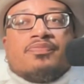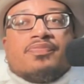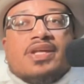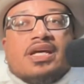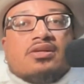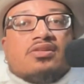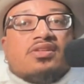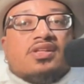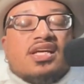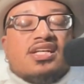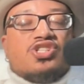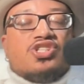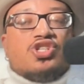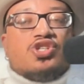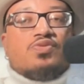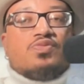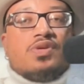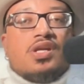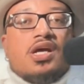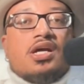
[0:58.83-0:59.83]
That'll
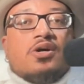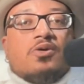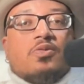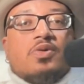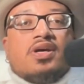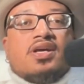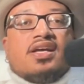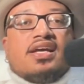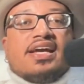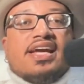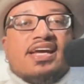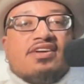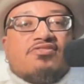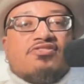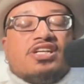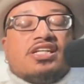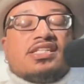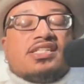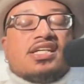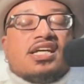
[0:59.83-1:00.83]
let you know
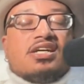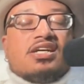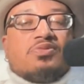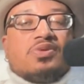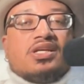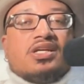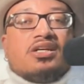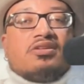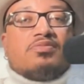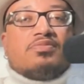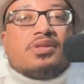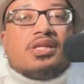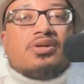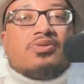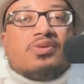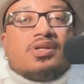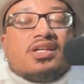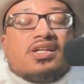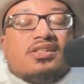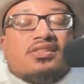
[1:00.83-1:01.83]
every time we
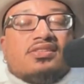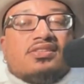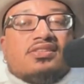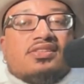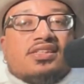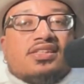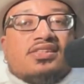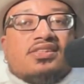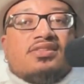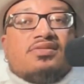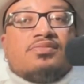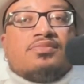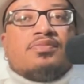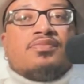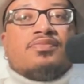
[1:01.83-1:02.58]
upload content.